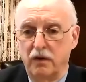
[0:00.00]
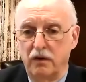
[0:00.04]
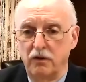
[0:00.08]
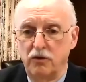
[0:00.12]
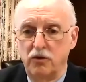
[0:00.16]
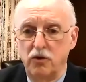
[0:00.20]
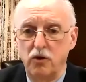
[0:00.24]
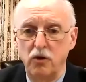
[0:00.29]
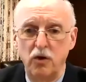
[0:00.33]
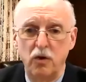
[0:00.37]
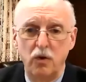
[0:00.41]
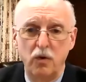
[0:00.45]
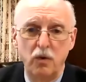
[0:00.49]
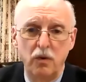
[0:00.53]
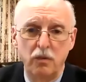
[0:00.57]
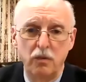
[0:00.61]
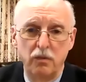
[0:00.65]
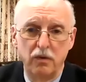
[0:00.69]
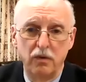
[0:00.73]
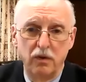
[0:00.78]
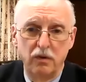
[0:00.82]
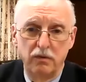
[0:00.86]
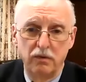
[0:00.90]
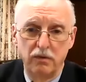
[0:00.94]
two
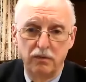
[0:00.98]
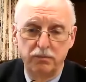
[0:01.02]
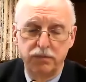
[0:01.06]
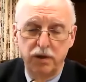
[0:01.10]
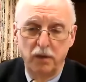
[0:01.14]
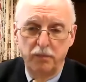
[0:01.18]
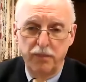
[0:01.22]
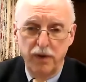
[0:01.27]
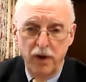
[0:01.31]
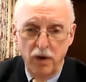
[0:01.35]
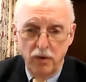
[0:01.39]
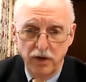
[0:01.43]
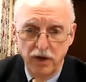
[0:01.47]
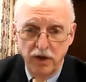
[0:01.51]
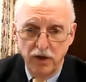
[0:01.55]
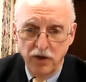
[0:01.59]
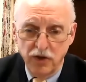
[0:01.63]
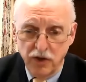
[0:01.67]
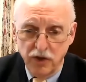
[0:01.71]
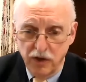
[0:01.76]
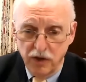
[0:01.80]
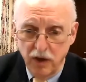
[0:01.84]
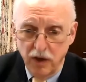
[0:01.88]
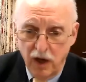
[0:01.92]

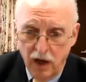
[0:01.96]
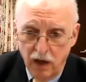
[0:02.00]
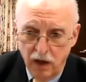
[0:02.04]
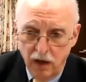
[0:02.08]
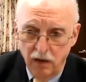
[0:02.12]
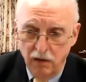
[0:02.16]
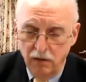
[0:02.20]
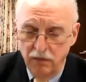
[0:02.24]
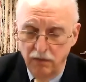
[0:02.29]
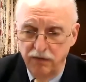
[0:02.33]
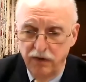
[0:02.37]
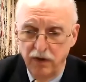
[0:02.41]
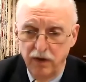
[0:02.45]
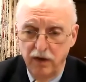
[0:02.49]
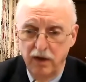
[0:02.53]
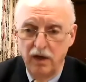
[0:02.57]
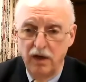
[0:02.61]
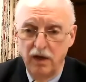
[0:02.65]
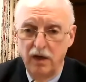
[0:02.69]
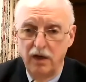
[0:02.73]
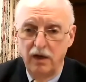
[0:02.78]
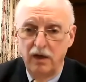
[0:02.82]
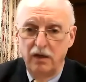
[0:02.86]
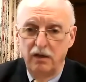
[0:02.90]
proponents of
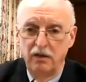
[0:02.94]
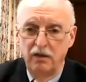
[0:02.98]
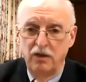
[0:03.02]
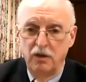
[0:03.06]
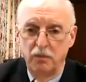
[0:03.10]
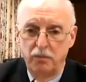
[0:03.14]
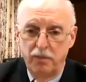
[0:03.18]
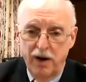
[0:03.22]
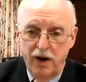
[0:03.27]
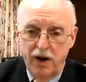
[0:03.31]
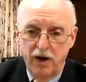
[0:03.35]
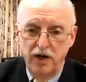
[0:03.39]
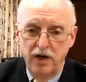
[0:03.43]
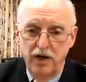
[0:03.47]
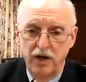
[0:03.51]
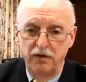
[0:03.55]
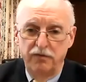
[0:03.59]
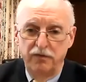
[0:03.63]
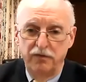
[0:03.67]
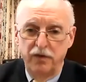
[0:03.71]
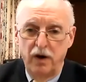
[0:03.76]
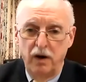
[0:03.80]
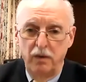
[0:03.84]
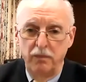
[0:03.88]
departing
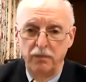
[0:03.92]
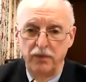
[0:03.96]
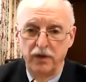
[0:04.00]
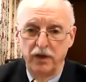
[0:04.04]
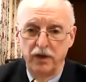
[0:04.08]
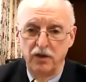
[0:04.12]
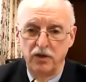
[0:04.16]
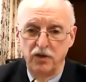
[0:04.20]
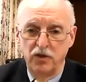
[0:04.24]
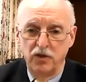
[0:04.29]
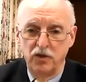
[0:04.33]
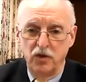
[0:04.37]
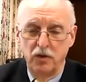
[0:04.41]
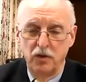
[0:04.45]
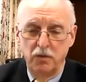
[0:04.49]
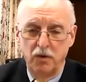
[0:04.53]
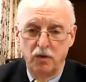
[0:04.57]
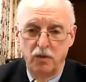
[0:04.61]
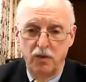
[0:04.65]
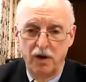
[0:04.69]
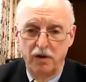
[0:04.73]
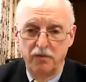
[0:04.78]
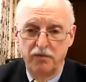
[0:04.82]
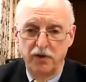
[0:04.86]
from the consumer
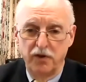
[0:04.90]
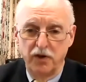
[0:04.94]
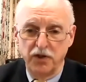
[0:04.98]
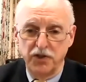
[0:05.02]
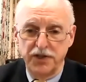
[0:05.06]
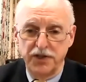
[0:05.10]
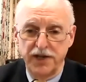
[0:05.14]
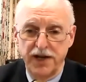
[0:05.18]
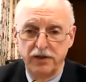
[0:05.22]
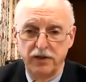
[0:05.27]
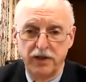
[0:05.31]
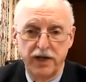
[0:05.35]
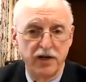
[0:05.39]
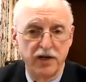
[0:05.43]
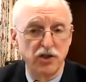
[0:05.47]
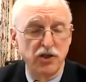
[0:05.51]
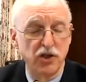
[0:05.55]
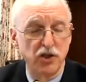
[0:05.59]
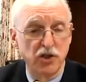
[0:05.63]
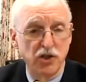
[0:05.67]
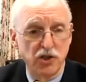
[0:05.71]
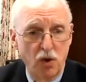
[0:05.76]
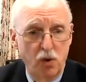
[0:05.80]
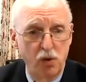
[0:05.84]
welfare standard as
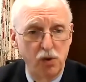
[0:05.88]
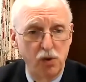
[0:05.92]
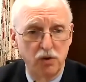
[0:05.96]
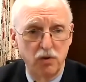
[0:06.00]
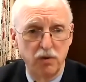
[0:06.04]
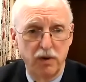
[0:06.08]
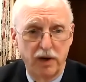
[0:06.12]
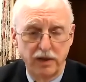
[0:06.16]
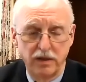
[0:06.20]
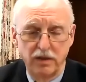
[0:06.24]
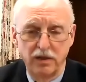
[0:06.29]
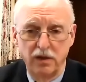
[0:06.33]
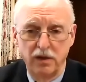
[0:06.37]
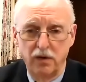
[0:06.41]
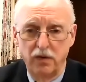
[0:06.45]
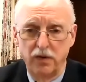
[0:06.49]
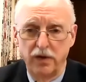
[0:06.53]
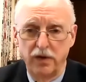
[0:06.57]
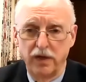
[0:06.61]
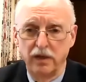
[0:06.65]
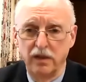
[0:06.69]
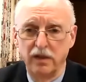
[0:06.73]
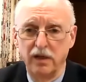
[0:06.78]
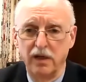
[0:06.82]
the sole
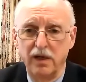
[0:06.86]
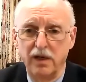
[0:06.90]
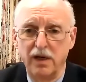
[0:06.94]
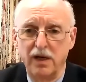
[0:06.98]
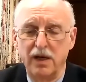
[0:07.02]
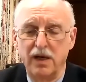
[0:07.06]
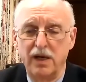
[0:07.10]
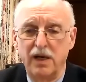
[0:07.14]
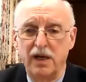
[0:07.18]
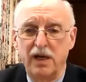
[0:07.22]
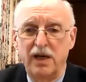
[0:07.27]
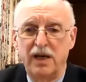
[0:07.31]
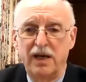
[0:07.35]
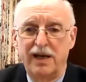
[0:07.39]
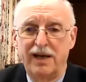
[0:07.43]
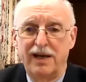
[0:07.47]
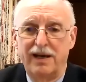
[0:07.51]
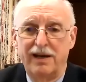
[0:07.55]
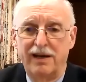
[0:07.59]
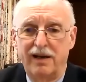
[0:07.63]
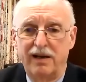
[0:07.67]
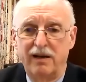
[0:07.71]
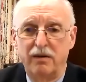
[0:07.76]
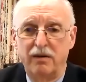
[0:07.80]
criterion
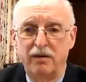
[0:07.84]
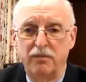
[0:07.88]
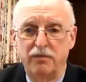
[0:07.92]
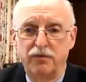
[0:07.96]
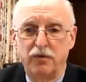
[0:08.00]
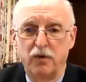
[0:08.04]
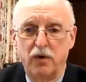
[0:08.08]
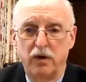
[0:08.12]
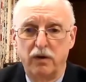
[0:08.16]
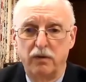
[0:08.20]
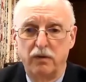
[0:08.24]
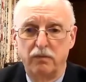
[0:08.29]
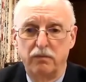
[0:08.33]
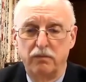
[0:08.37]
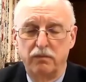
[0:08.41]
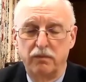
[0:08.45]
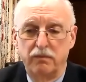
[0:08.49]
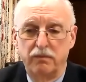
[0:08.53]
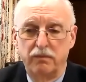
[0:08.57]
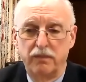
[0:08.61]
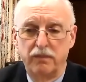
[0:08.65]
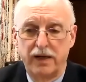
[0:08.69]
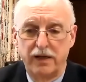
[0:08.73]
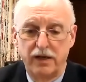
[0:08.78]
for
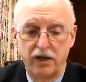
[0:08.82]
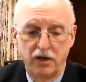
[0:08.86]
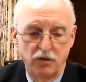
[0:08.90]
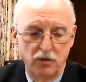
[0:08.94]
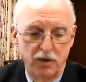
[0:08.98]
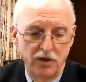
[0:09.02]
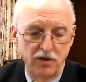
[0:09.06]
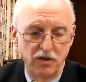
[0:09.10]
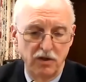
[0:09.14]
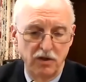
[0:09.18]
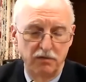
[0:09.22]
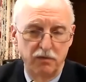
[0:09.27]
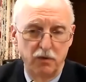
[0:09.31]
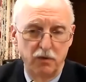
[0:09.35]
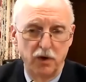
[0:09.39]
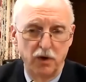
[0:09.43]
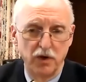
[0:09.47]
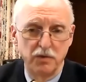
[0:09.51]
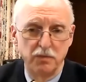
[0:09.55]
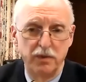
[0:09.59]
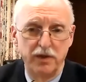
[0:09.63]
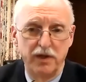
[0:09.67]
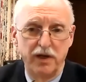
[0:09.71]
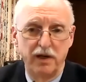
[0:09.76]
antitrust
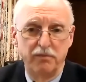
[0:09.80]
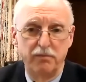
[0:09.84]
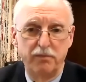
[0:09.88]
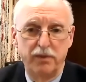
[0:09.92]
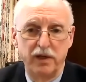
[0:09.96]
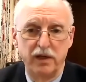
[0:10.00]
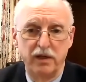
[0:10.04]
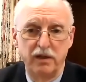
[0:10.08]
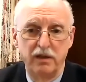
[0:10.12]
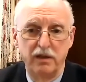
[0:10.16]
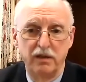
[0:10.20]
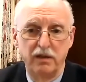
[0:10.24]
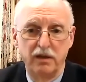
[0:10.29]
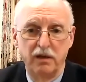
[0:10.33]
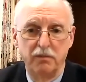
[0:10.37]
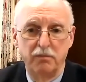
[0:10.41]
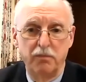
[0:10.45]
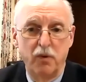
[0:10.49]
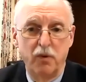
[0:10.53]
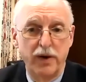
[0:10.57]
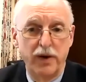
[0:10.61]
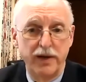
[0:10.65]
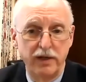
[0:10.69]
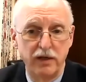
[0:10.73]
enforcement have been
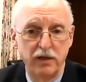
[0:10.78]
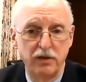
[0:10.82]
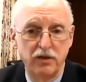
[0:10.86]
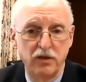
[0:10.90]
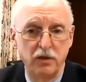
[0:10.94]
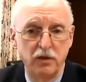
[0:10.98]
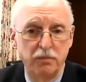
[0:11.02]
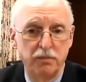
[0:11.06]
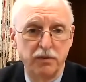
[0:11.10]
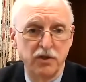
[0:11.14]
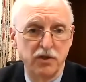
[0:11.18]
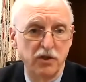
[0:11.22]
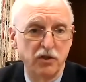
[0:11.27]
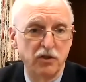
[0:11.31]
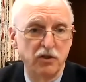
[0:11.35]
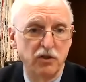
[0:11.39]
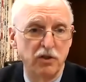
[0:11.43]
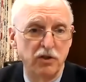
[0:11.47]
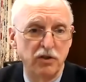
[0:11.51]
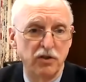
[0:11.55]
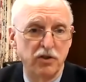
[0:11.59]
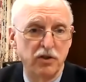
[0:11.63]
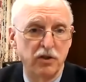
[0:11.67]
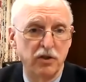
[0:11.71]
appointed to
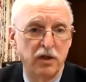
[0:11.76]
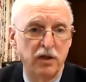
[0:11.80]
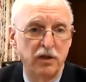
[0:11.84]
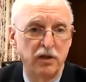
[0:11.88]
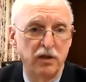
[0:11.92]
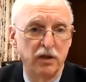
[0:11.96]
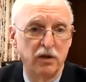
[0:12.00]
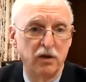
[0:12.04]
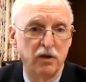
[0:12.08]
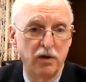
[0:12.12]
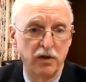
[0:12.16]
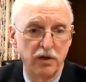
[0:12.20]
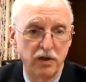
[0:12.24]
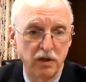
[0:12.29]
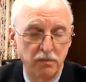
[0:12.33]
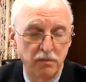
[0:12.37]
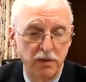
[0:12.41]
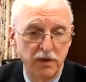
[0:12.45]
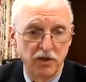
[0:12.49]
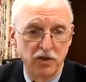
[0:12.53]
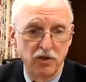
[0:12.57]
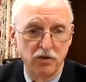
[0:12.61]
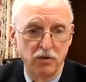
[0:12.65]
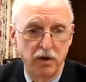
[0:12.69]
positions in the current
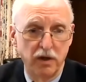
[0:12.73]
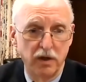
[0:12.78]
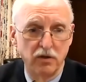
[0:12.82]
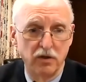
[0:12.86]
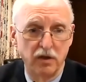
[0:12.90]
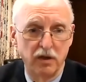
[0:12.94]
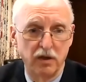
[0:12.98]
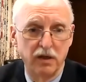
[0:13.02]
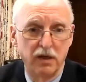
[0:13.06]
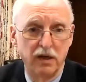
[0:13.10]
administration.